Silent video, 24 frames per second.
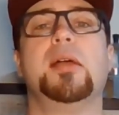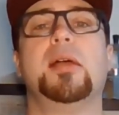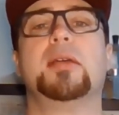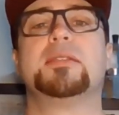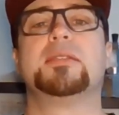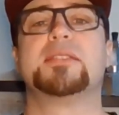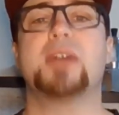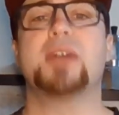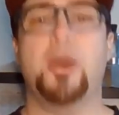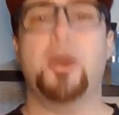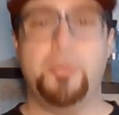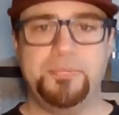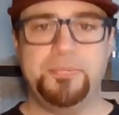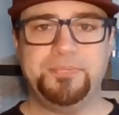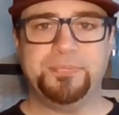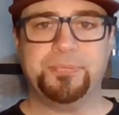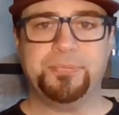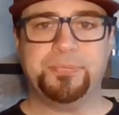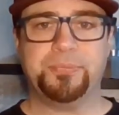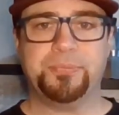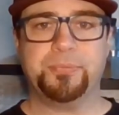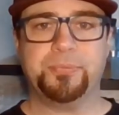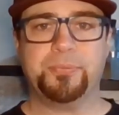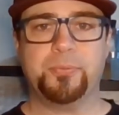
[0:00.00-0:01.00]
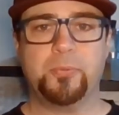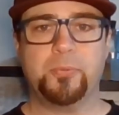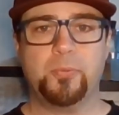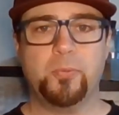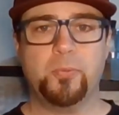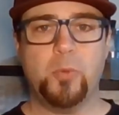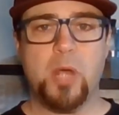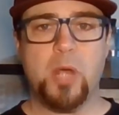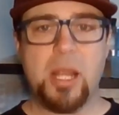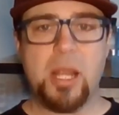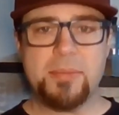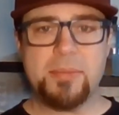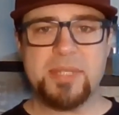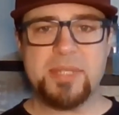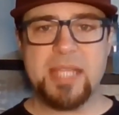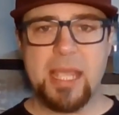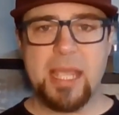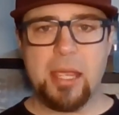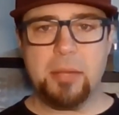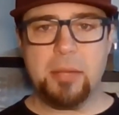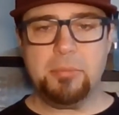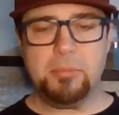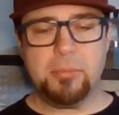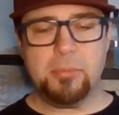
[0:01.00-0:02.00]
So what I'm
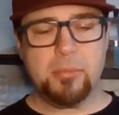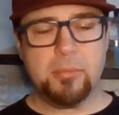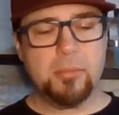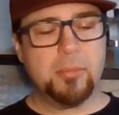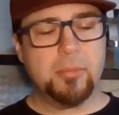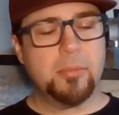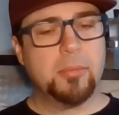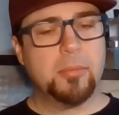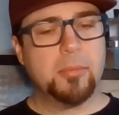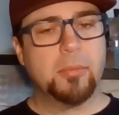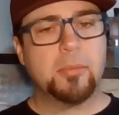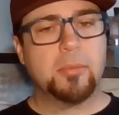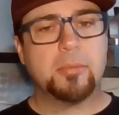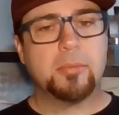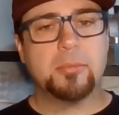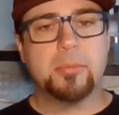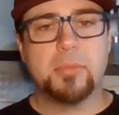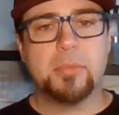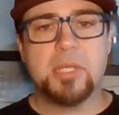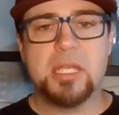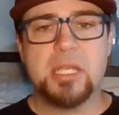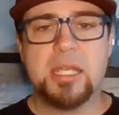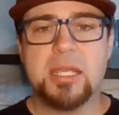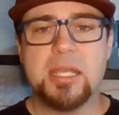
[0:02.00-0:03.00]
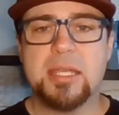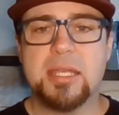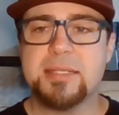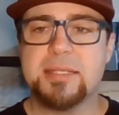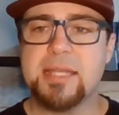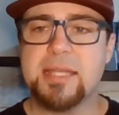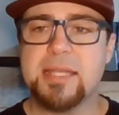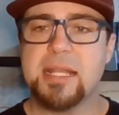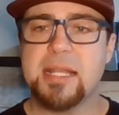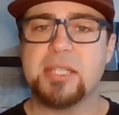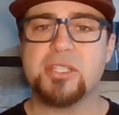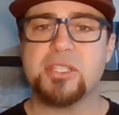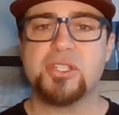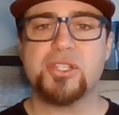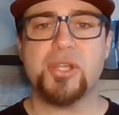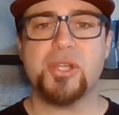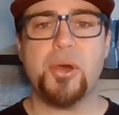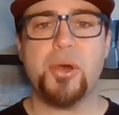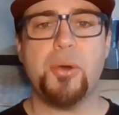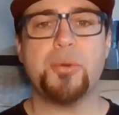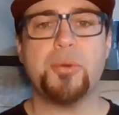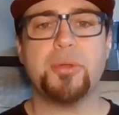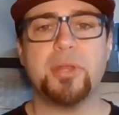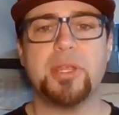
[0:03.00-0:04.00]
saying is that it's
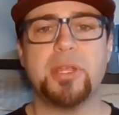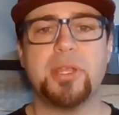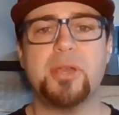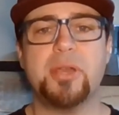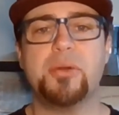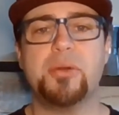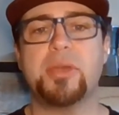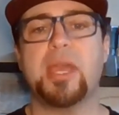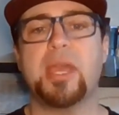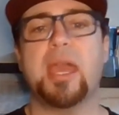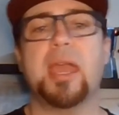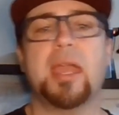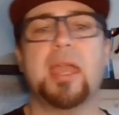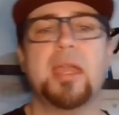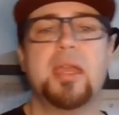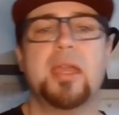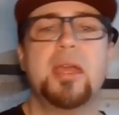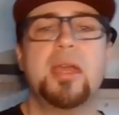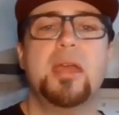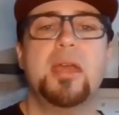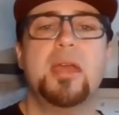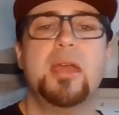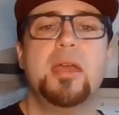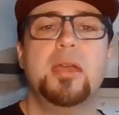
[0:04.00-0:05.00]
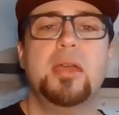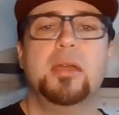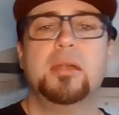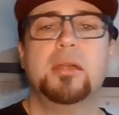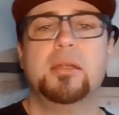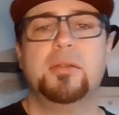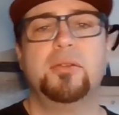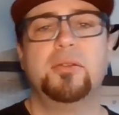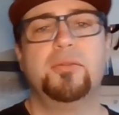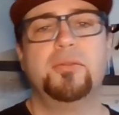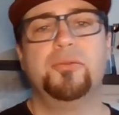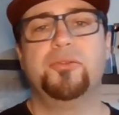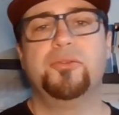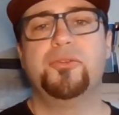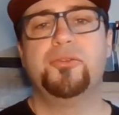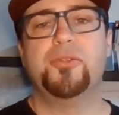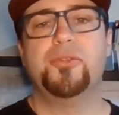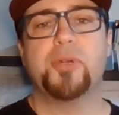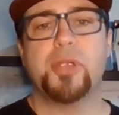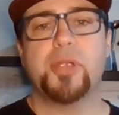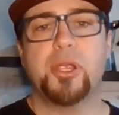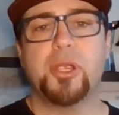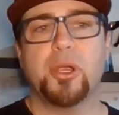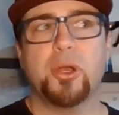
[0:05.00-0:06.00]
totally okay
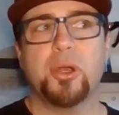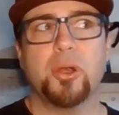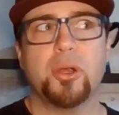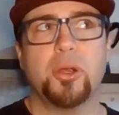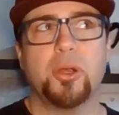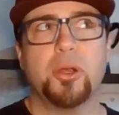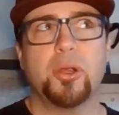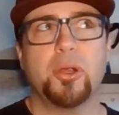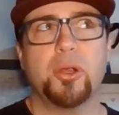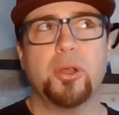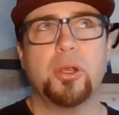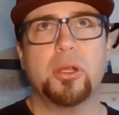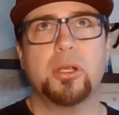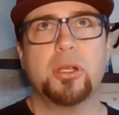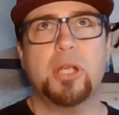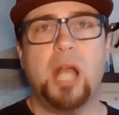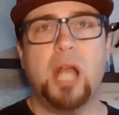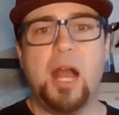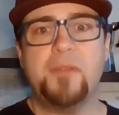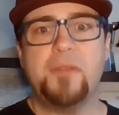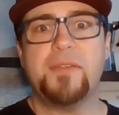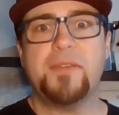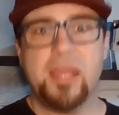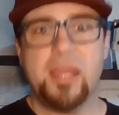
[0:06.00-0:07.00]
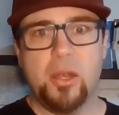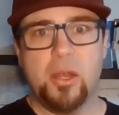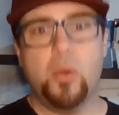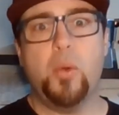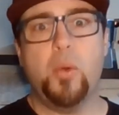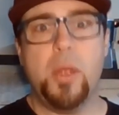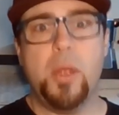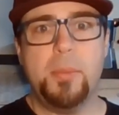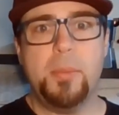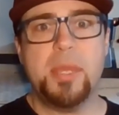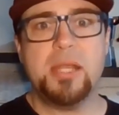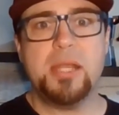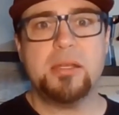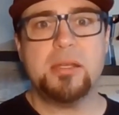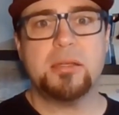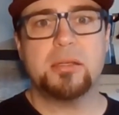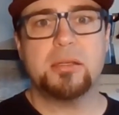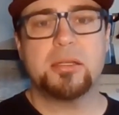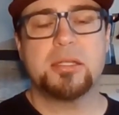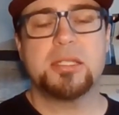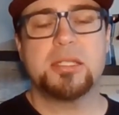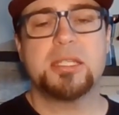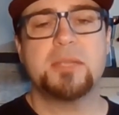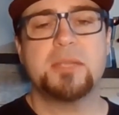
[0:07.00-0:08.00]
for your coffee equipment
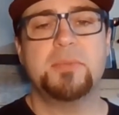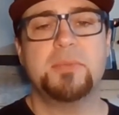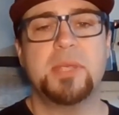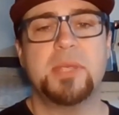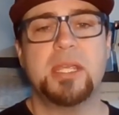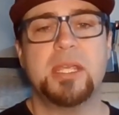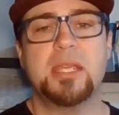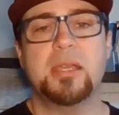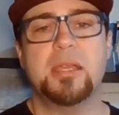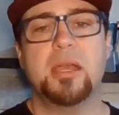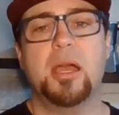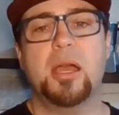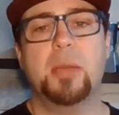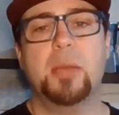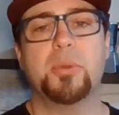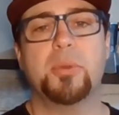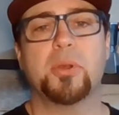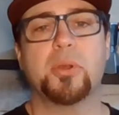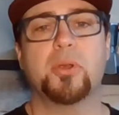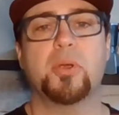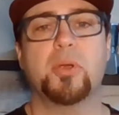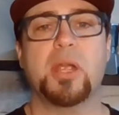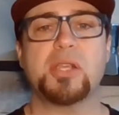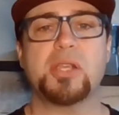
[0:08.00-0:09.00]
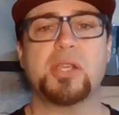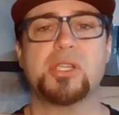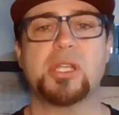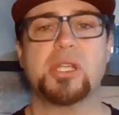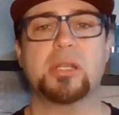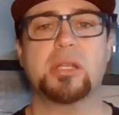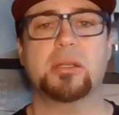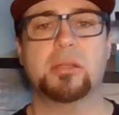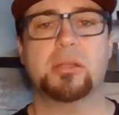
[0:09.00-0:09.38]
to be a progression,